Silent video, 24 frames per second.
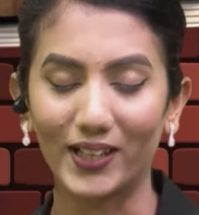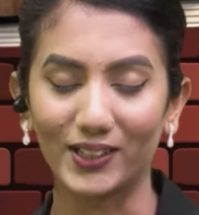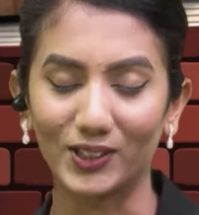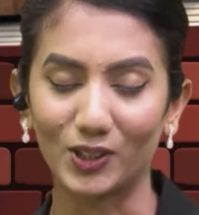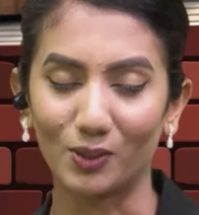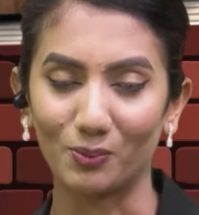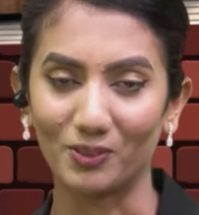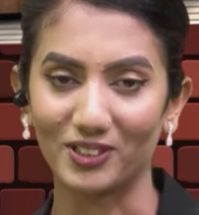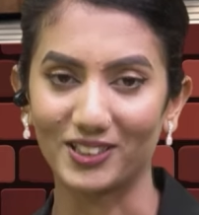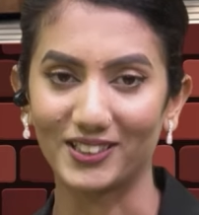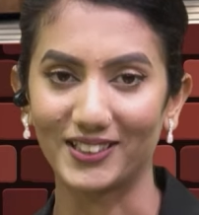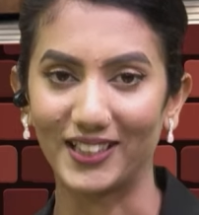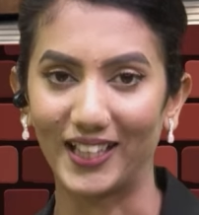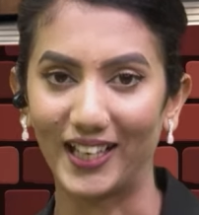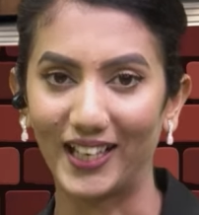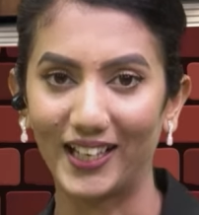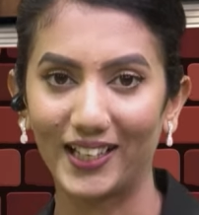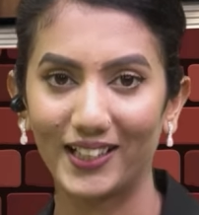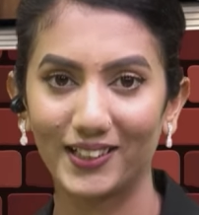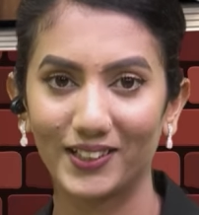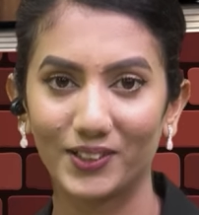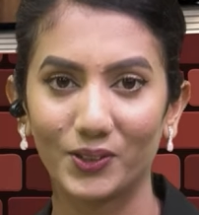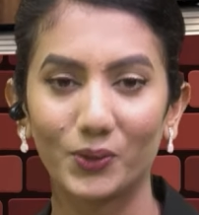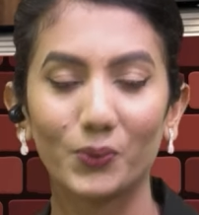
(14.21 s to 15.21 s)
Namaste.
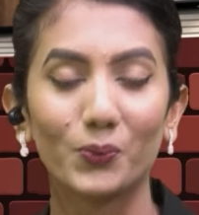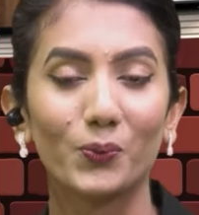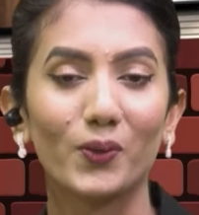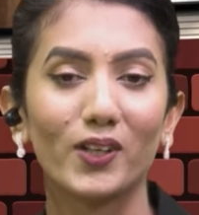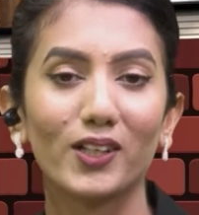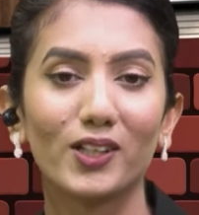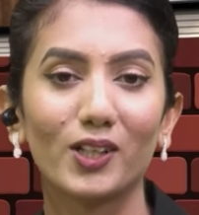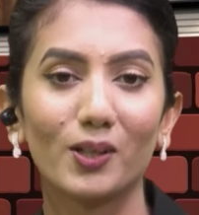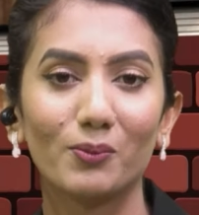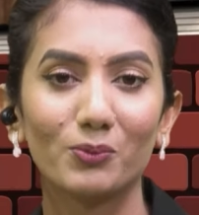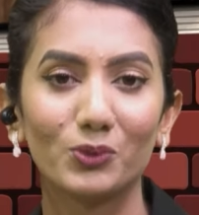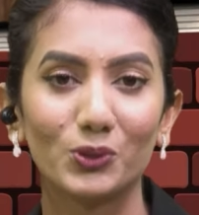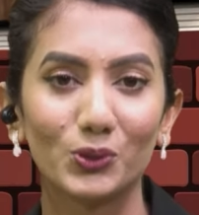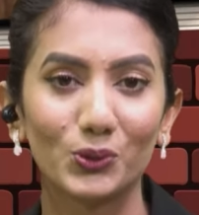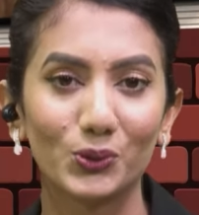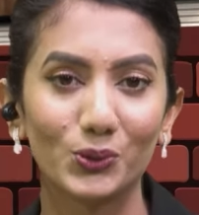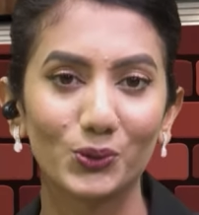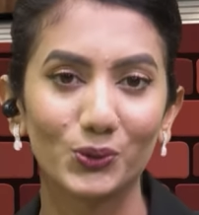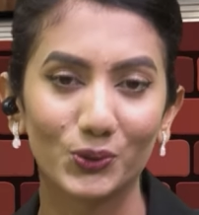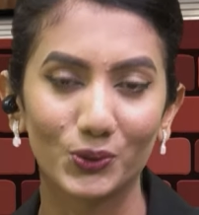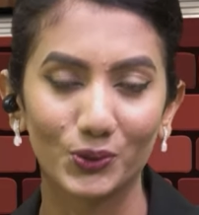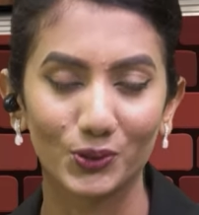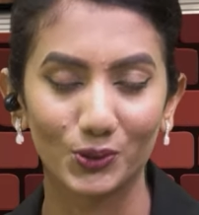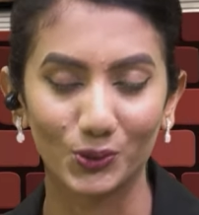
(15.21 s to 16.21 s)
Welcome to
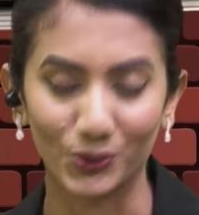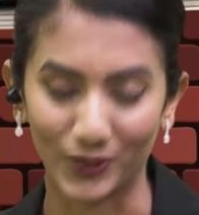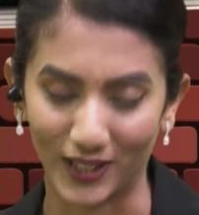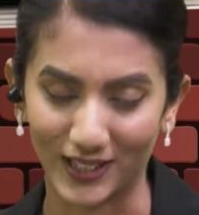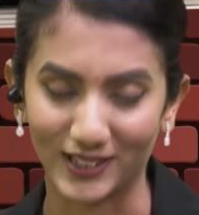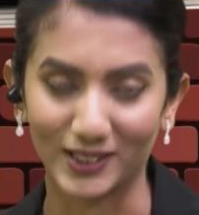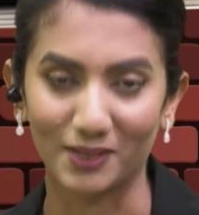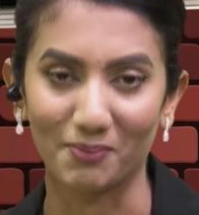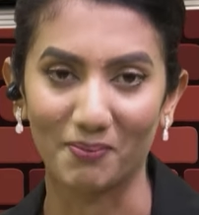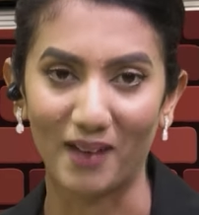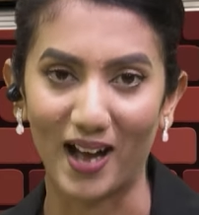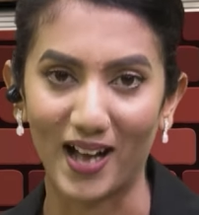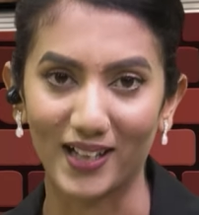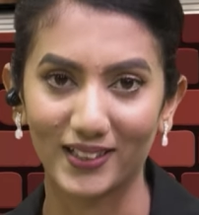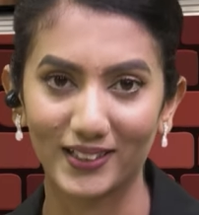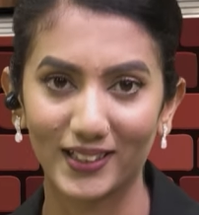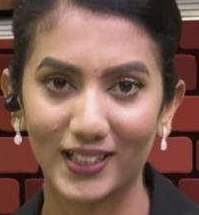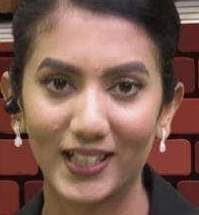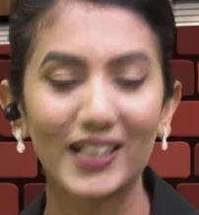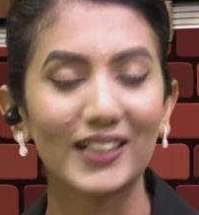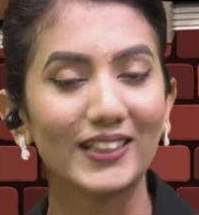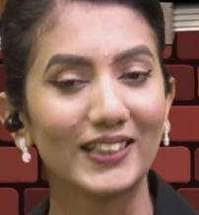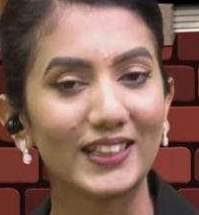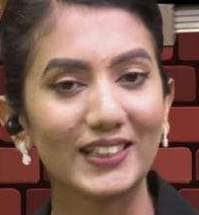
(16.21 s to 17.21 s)
Today's Sambad.
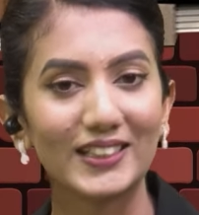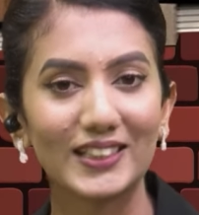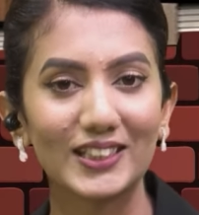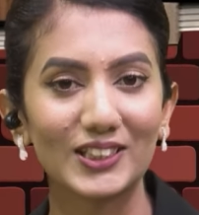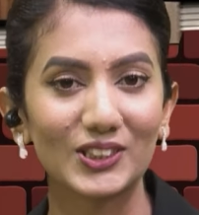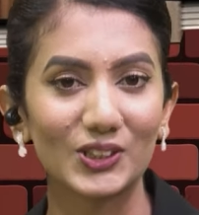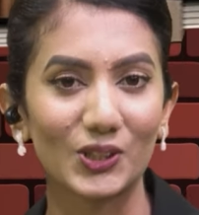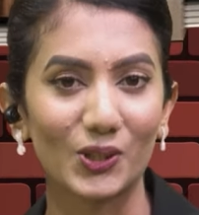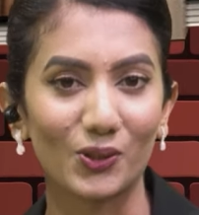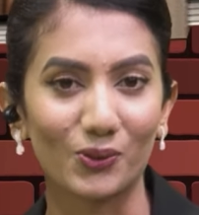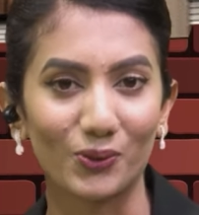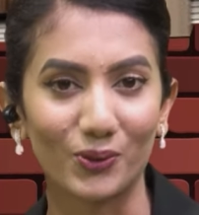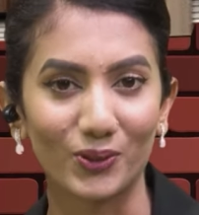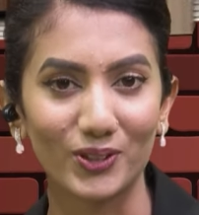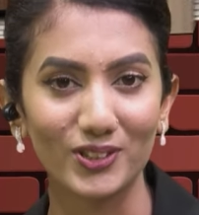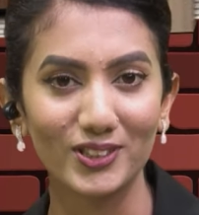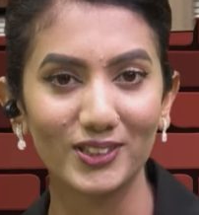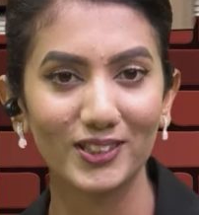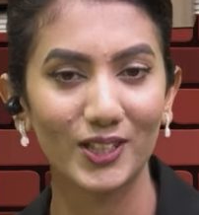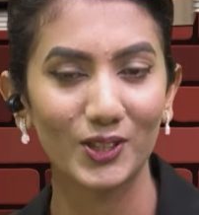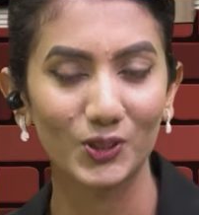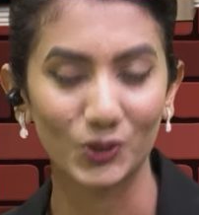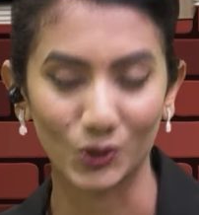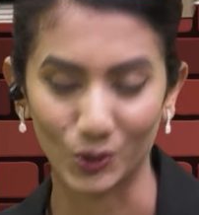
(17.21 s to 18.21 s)
This is your host,
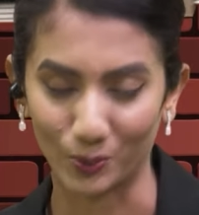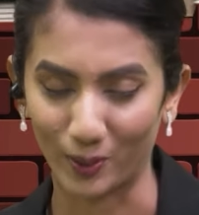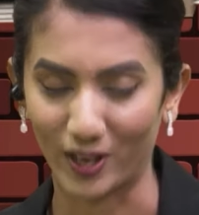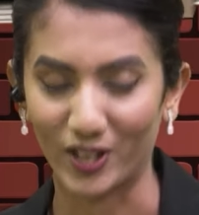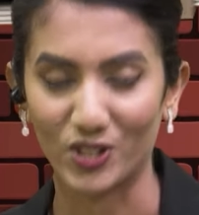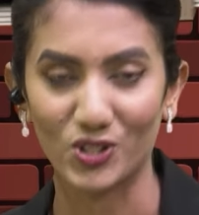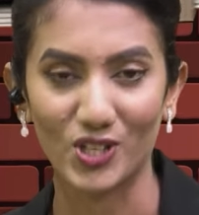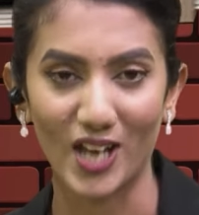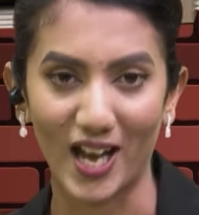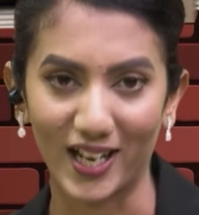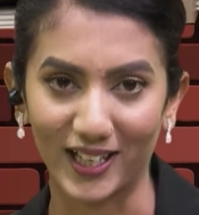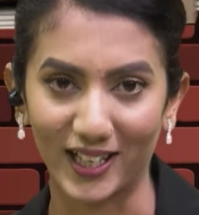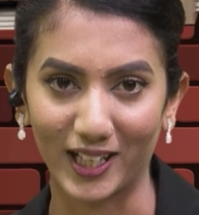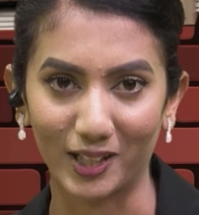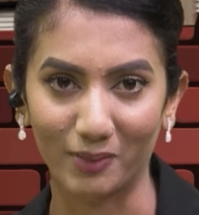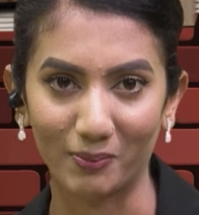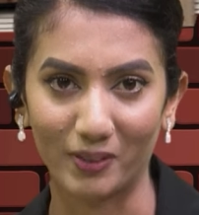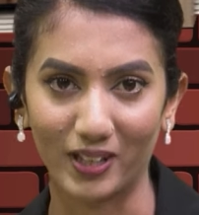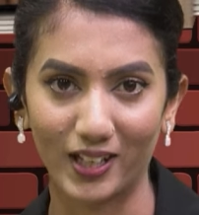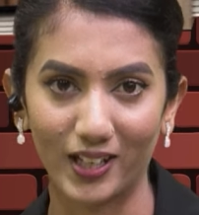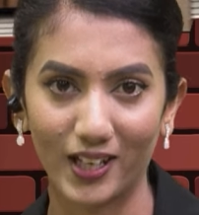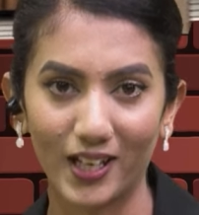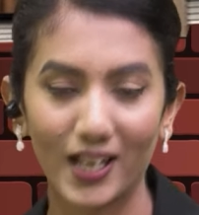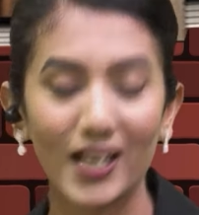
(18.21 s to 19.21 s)
Suvekshya Regmi.